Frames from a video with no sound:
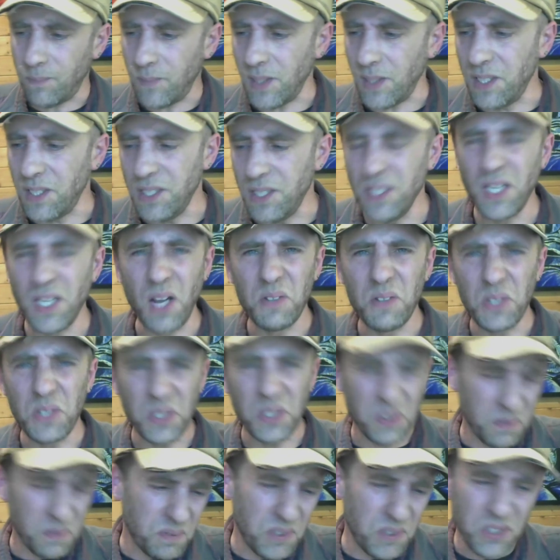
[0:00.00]
you know,
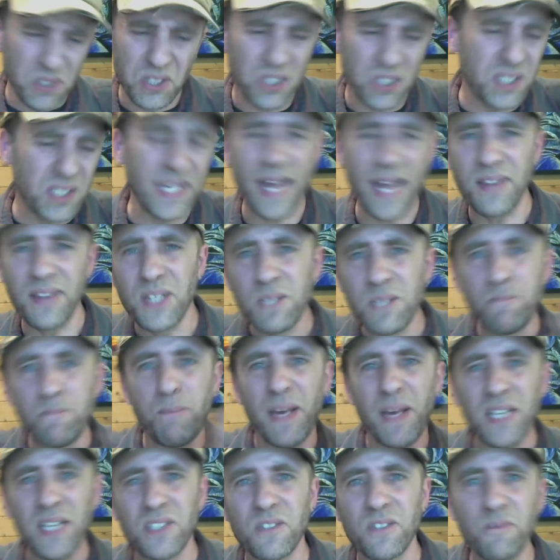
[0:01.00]
you just get these
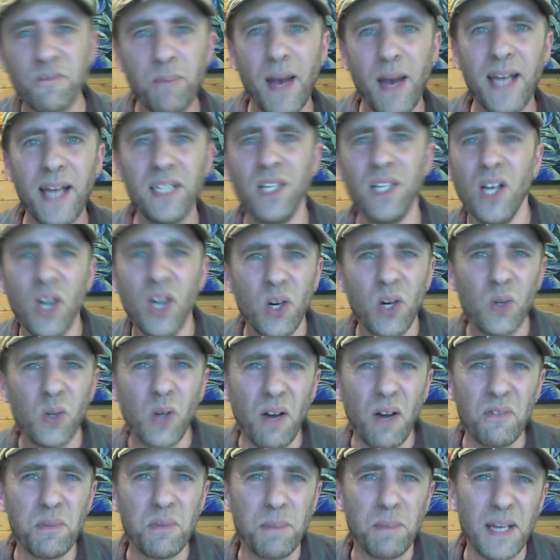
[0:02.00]
bits of paint all
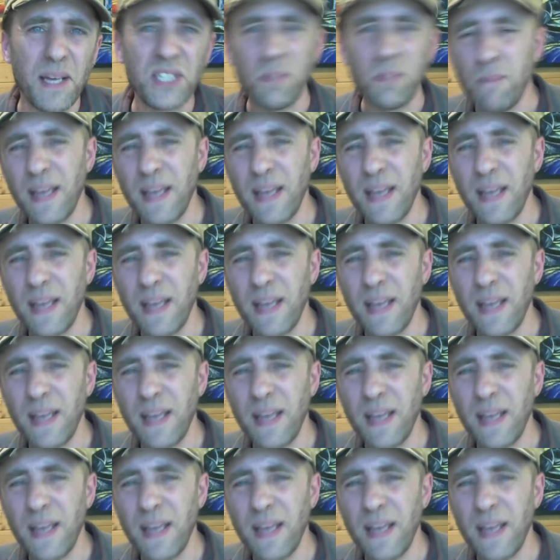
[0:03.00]
over the place.